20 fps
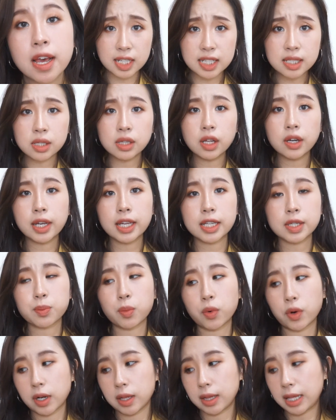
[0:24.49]
This look is
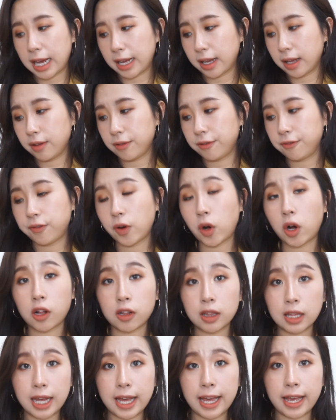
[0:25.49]
more like a
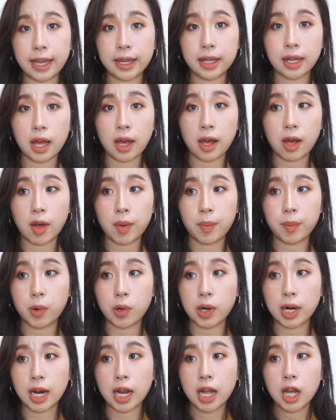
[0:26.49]
fall, like
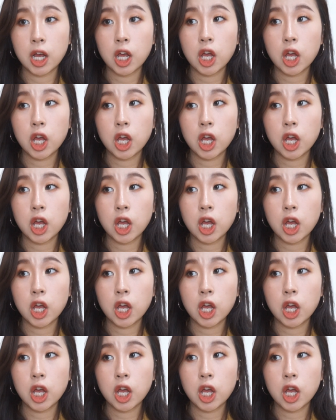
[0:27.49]
more